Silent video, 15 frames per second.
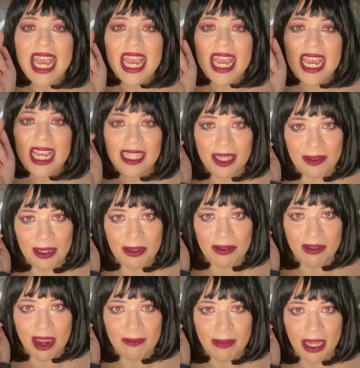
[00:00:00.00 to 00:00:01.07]
hit the
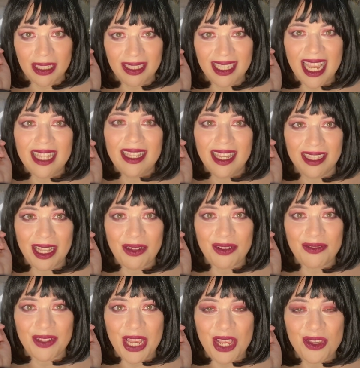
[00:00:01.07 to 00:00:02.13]
subscribe button and hit the
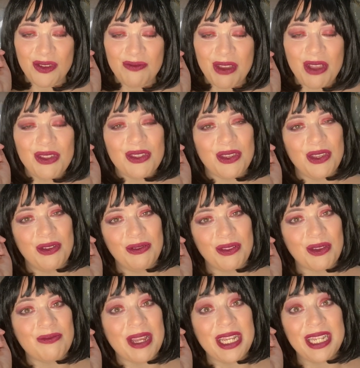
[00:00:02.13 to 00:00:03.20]
notification bell so you'll
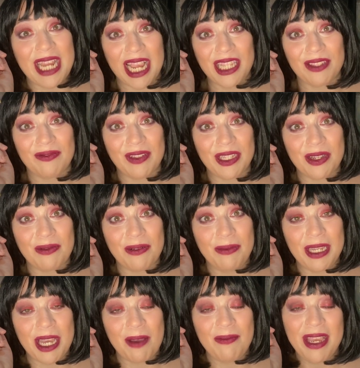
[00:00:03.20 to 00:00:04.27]
know my next video will
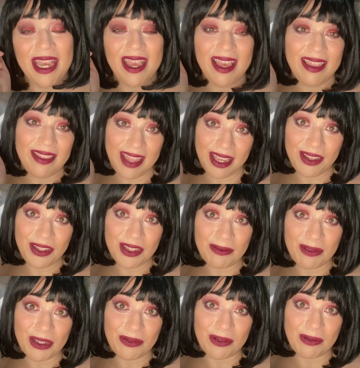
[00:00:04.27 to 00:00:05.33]
be up. Thank you so
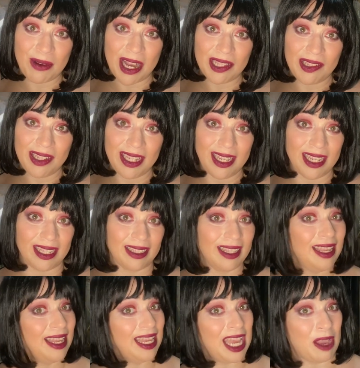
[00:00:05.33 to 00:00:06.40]
much for watching, and
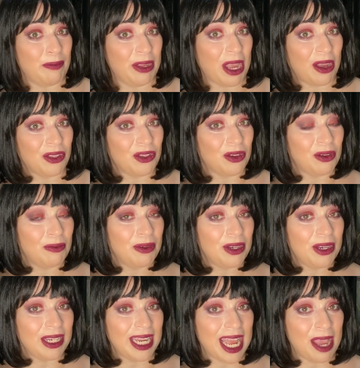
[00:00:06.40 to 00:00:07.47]
happy October
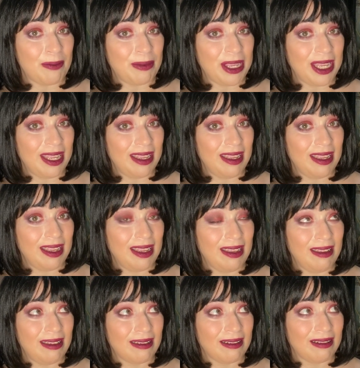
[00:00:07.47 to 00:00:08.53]
and happy
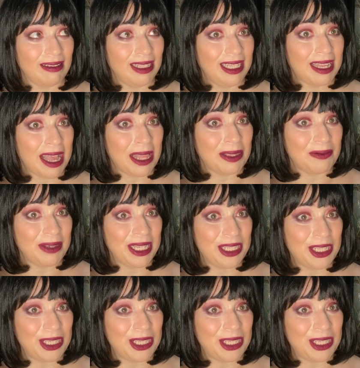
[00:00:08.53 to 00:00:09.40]
early Halloween to